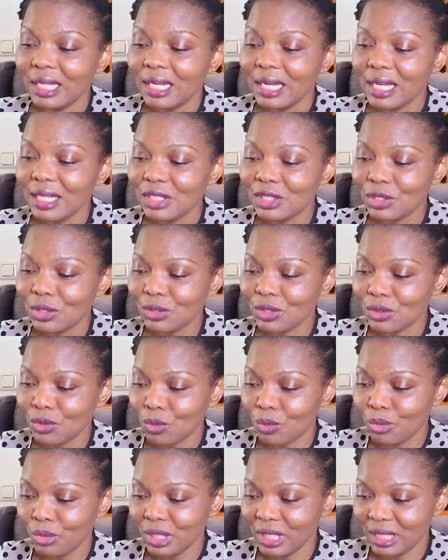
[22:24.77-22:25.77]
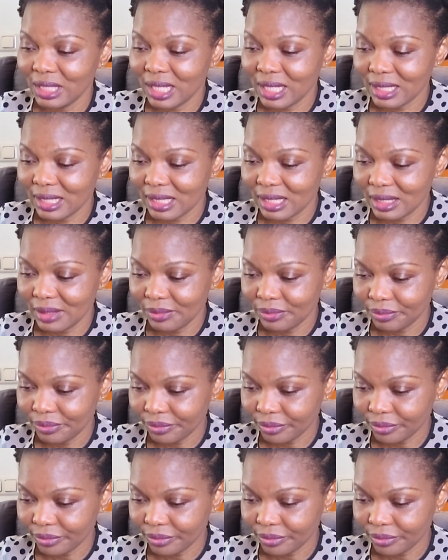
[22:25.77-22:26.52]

let's just open it and see.